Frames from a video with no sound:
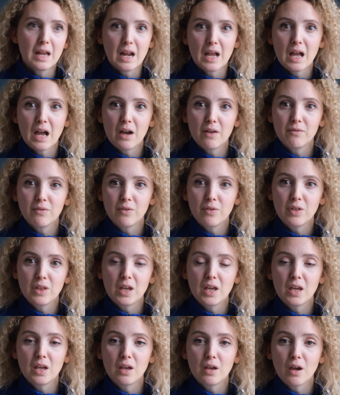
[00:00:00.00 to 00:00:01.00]
and I have
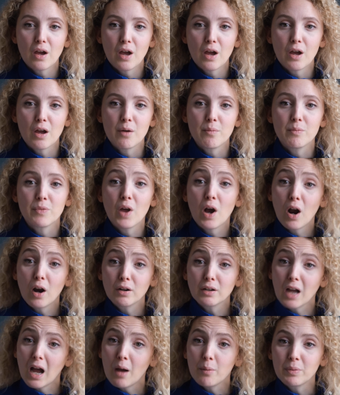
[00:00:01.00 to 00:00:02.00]
the
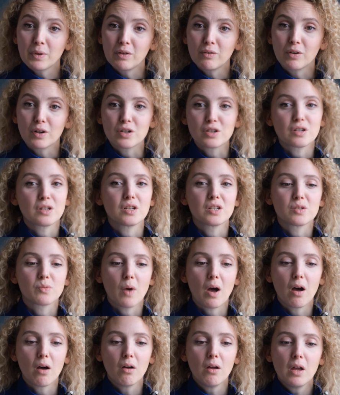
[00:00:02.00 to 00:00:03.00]
hard copy version as
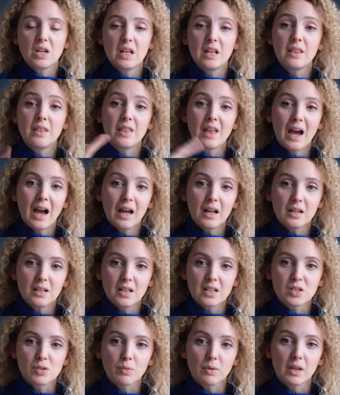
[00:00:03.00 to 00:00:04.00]
well. In that,
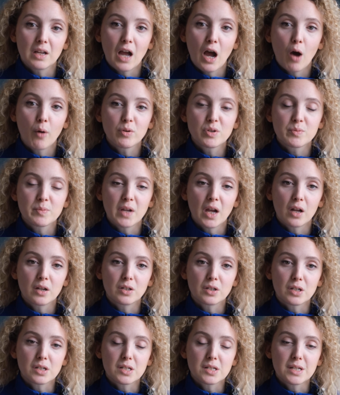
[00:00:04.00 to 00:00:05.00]
it's really helped me
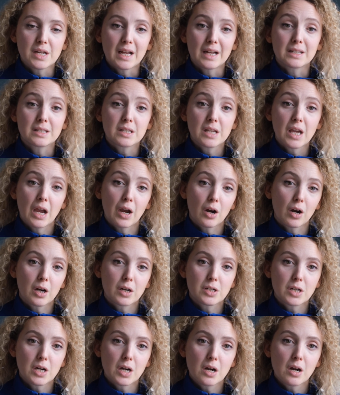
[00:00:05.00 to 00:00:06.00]
understand
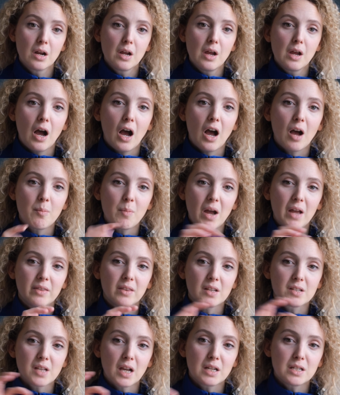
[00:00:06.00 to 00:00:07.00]
character and
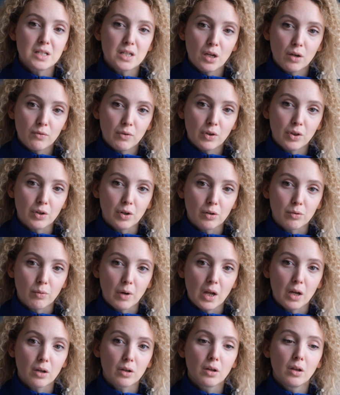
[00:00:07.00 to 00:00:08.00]
this idea of a third
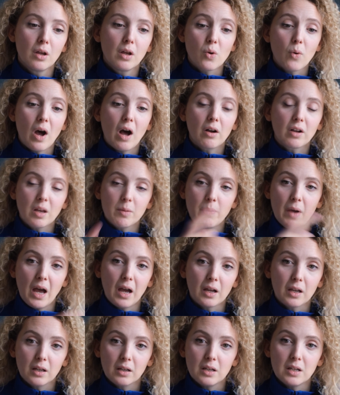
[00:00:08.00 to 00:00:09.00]
rail. So I'll get
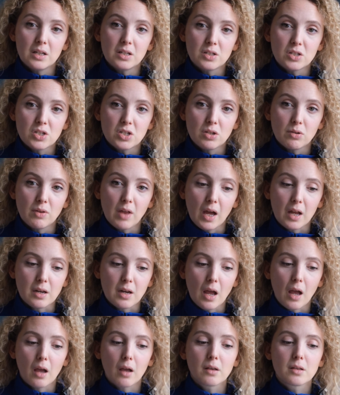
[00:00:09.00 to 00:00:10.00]
back into that
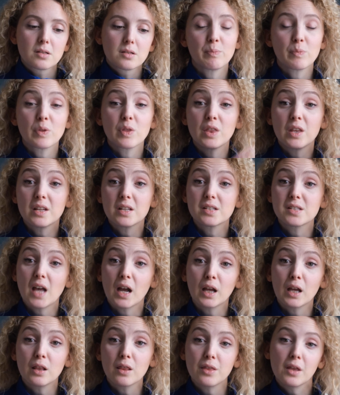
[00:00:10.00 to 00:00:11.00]
next. The
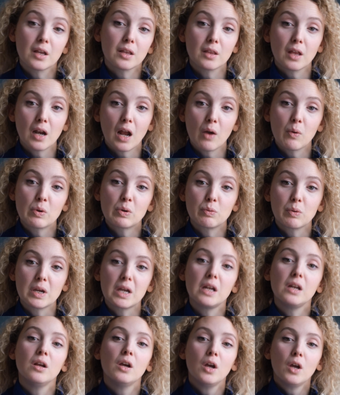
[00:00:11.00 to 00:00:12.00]
second thing that I would
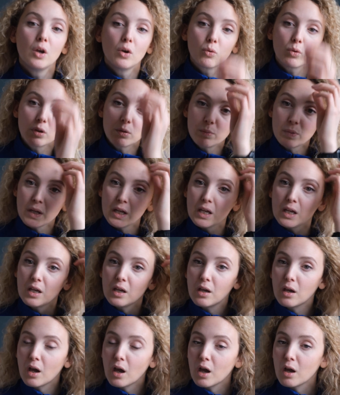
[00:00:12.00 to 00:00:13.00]
read would
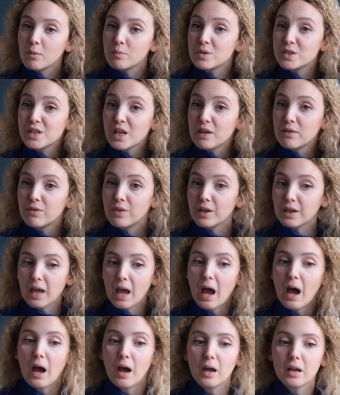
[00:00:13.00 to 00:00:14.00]
be Save the
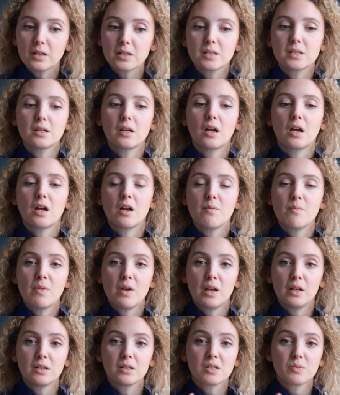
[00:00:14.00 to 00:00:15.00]
Cat.
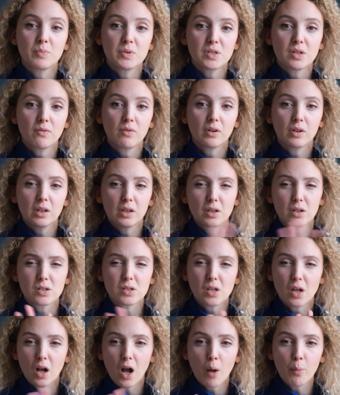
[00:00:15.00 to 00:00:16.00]
And specifically,
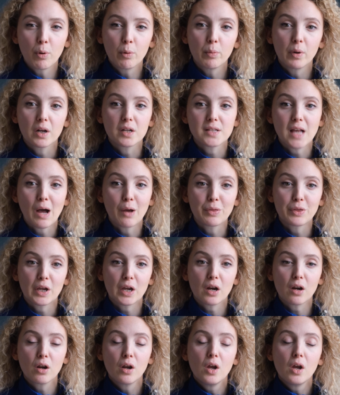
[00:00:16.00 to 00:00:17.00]
there's a couple books out
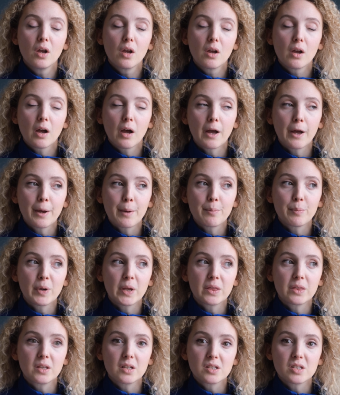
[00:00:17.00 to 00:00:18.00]
there.
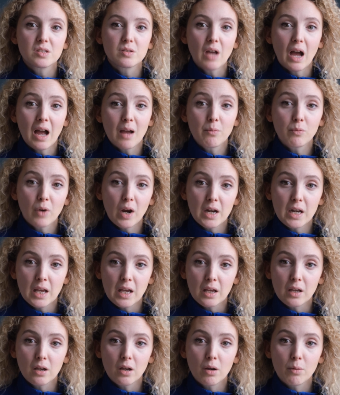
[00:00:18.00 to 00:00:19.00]
But I'm
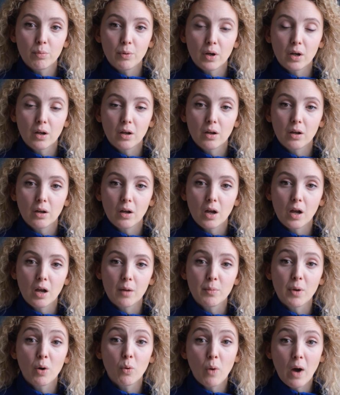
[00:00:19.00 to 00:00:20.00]
writing a book,
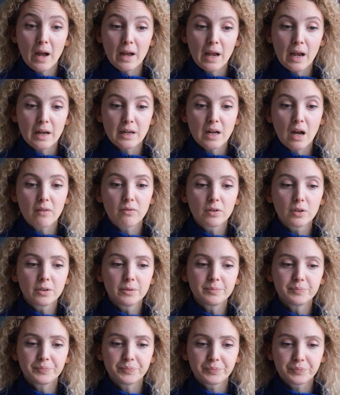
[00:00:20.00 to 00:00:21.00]
a YA
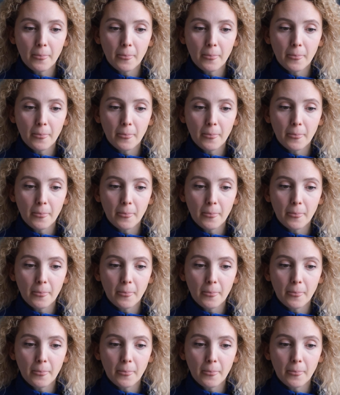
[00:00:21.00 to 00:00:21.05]
novel.